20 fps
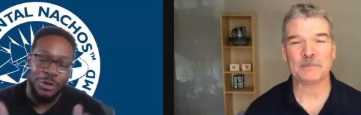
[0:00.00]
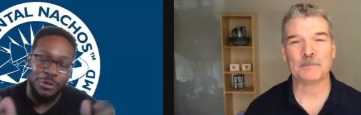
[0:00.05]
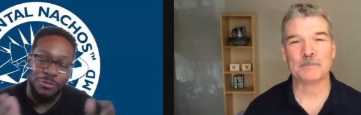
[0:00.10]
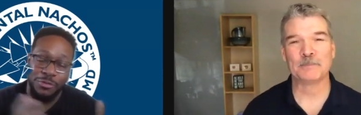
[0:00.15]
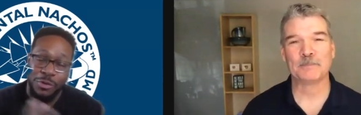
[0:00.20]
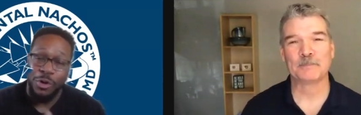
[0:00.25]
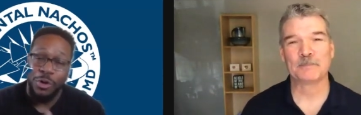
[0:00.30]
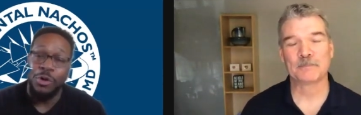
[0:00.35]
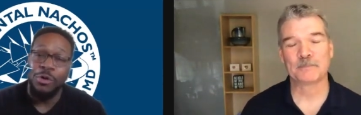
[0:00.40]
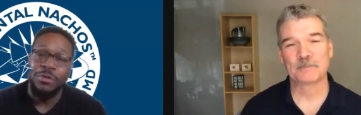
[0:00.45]

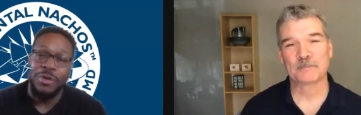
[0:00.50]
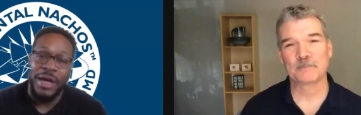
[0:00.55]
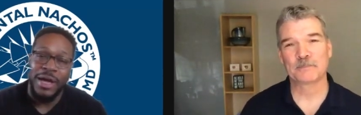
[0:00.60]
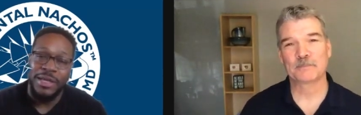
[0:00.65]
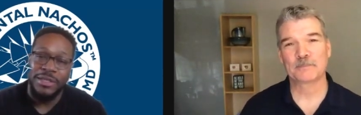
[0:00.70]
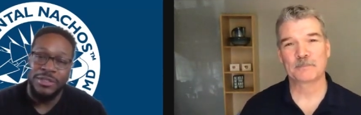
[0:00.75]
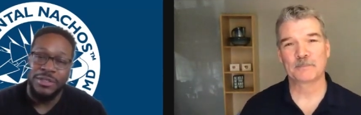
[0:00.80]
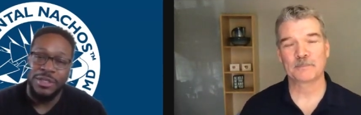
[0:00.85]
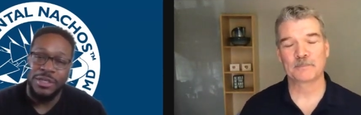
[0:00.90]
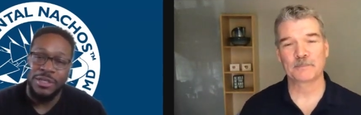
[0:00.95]
Speaker 1: role
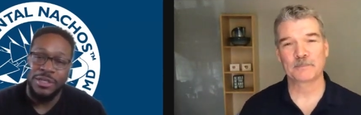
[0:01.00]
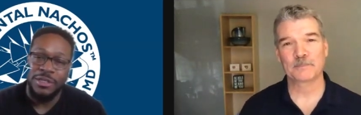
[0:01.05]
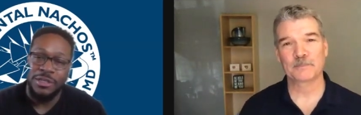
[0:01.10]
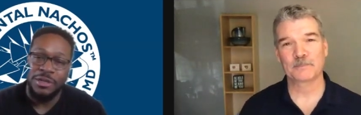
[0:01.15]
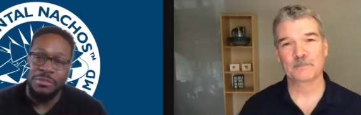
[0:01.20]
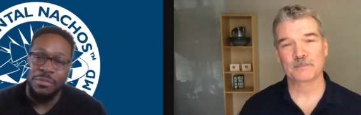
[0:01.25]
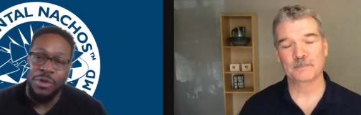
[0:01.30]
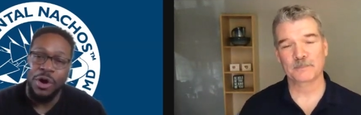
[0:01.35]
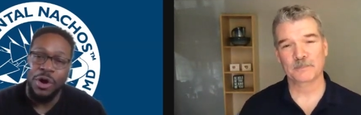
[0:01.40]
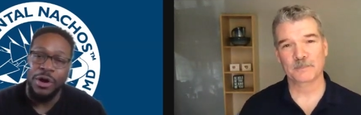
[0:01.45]
as the
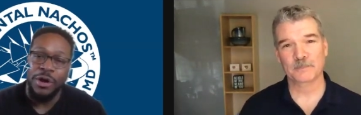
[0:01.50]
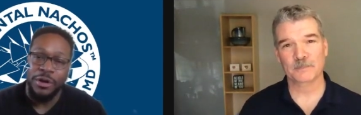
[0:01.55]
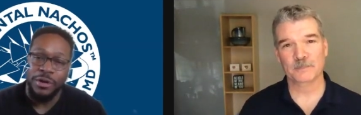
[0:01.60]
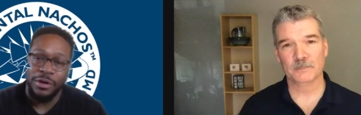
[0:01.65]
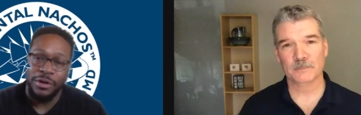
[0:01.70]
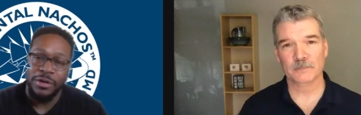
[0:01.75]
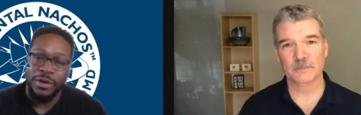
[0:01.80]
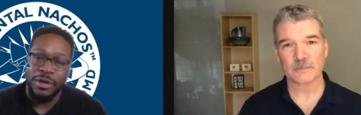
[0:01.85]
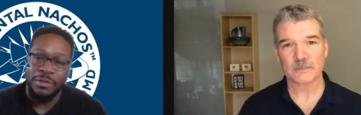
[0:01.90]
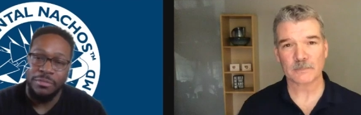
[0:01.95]
the
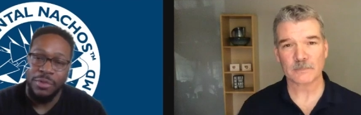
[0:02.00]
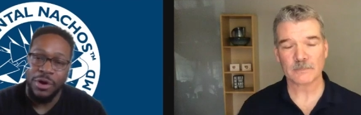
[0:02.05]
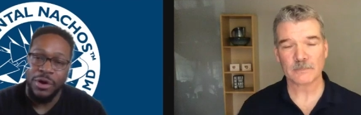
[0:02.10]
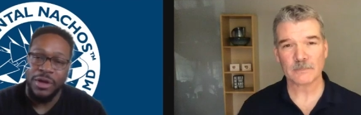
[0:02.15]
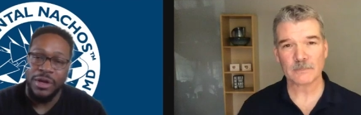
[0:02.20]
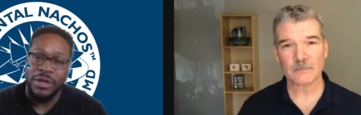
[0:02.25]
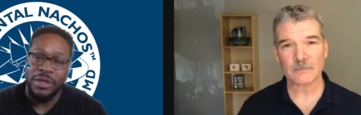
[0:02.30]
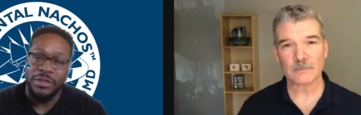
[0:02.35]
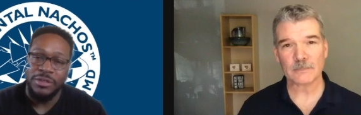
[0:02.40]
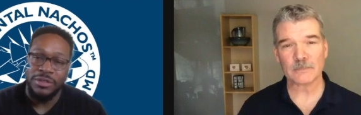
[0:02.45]
marketer and
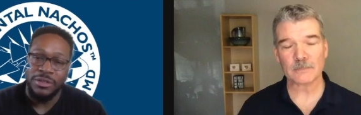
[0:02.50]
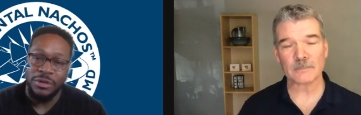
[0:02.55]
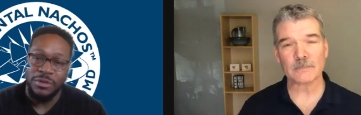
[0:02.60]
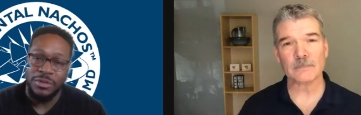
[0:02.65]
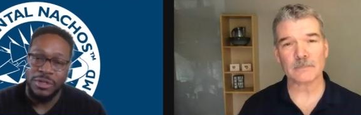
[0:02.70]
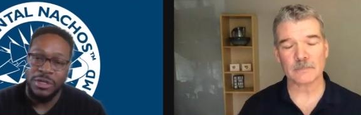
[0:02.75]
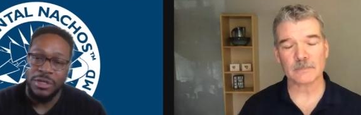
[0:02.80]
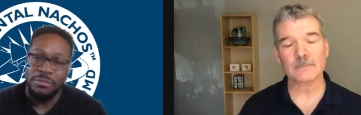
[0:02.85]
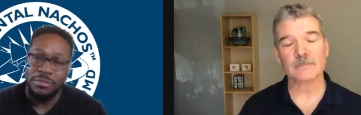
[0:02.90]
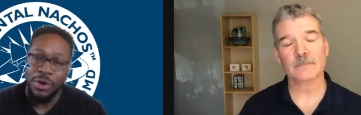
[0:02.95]
marketing
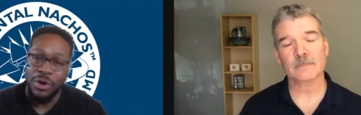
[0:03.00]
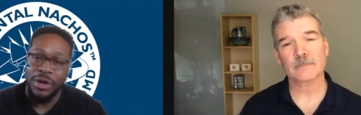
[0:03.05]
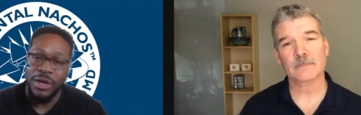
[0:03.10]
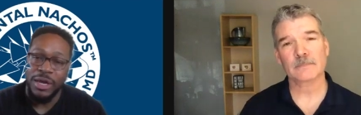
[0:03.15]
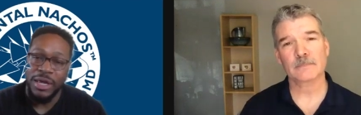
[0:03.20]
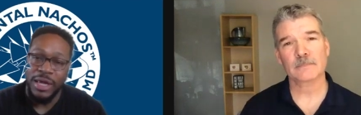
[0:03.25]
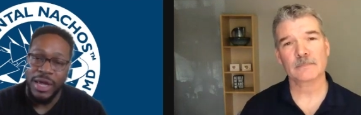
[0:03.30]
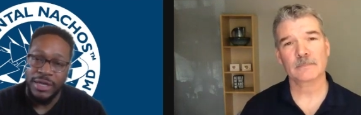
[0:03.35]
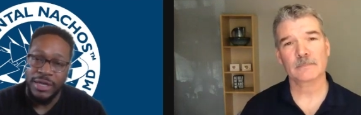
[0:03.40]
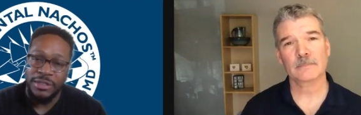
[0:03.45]
consultant and
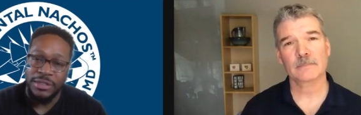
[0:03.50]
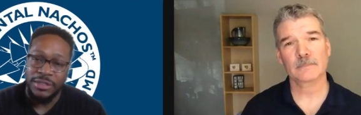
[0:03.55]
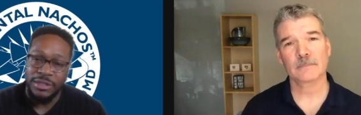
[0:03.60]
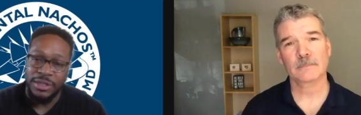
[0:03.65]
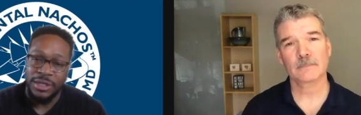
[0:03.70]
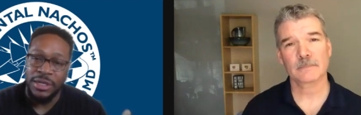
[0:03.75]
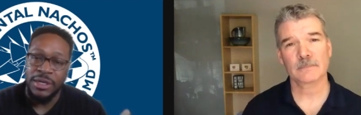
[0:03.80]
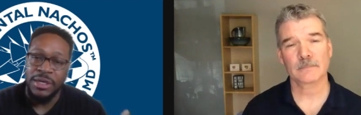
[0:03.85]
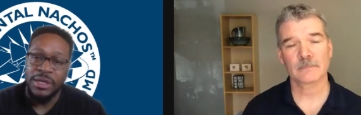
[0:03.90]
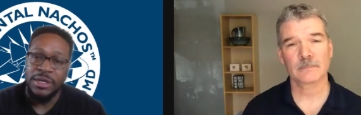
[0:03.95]
marketing
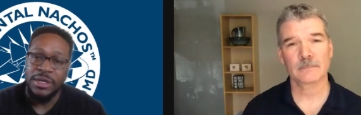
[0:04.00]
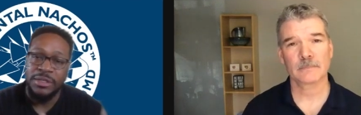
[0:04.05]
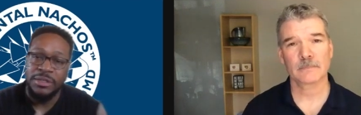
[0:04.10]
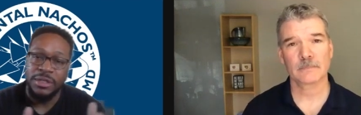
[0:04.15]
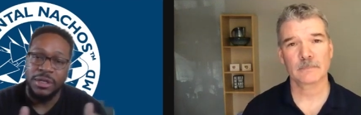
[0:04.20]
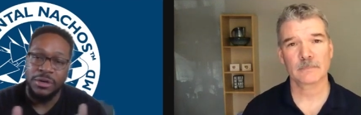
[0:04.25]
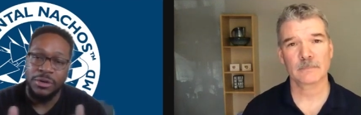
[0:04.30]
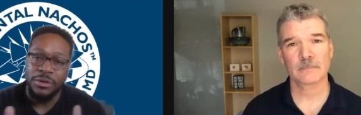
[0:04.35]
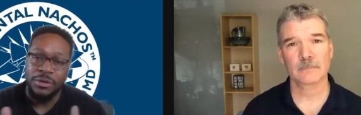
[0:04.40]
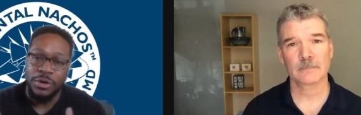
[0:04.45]
agency
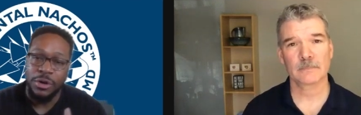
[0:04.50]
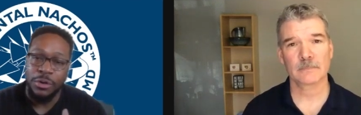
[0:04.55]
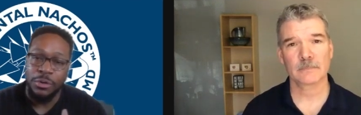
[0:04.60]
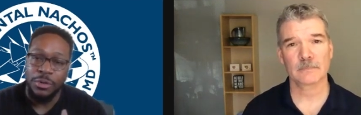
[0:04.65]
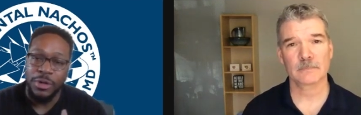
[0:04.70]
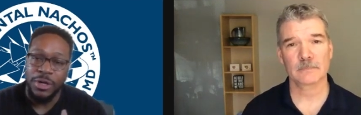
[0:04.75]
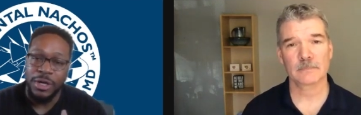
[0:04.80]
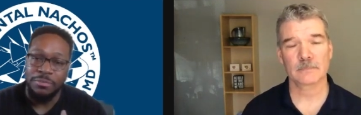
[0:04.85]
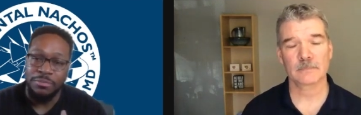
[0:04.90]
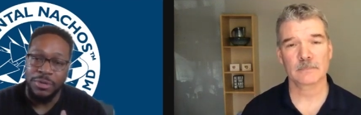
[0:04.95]
to you know
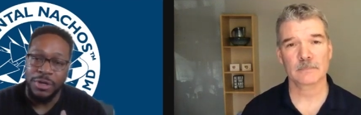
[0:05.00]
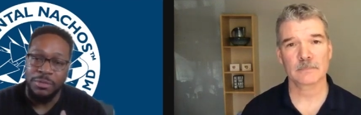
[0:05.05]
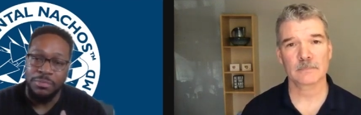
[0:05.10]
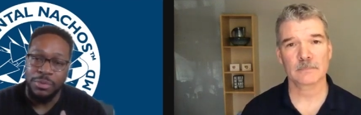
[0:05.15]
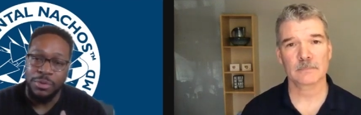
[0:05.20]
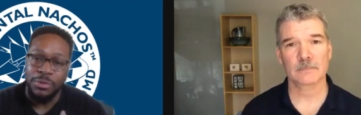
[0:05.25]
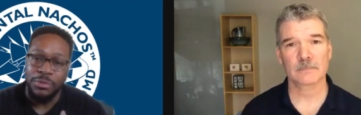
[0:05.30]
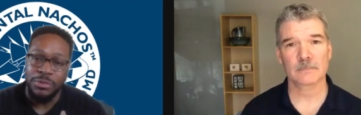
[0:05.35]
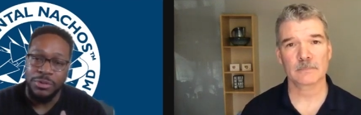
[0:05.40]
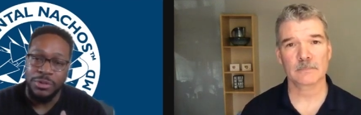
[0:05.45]
get
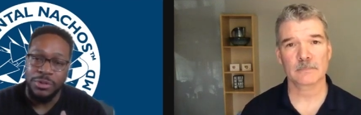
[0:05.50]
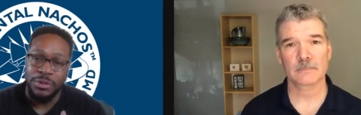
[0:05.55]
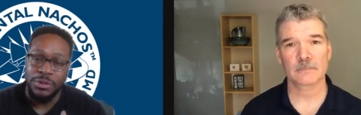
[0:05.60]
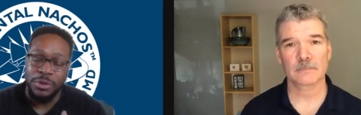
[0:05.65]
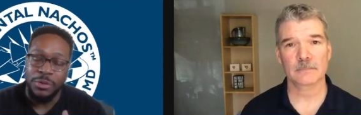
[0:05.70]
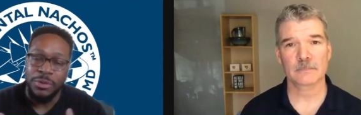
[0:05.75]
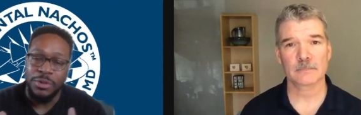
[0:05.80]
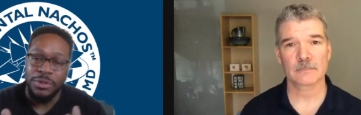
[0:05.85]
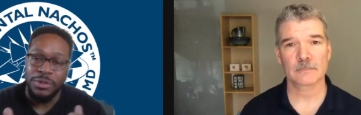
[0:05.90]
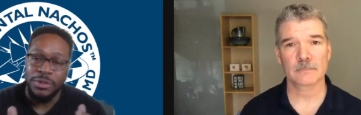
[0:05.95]
people to
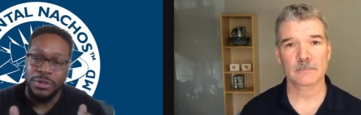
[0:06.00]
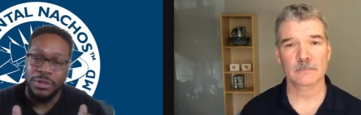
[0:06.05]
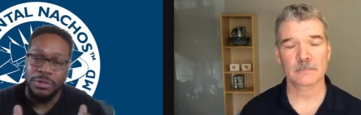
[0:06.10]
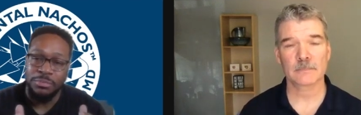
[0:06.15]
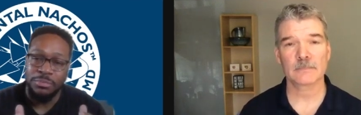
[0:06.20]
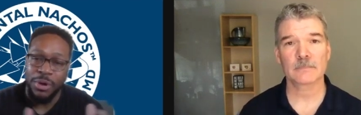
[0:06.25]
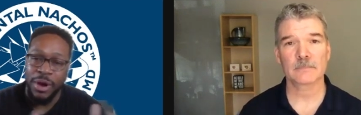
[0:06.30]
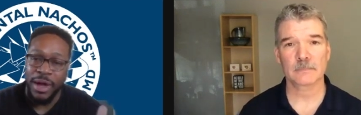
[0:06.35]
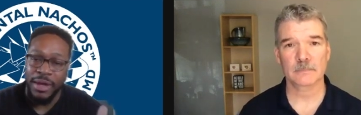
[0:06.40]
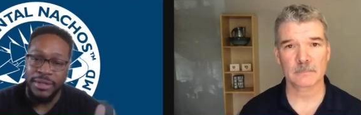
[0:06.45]
notice the
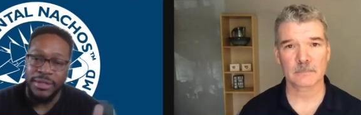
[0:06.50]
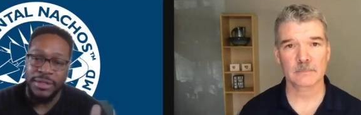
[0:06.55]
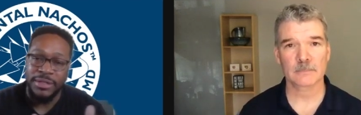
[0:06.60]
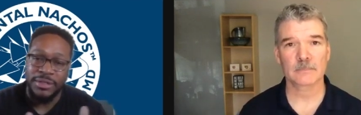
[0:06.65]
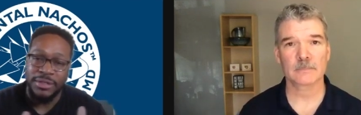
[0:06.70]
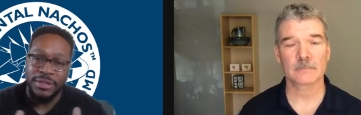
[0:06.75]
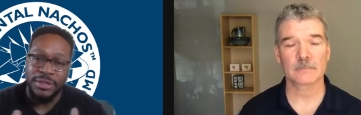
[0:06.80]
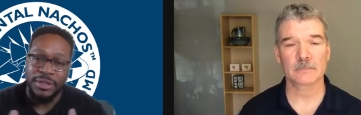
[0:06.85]
practice and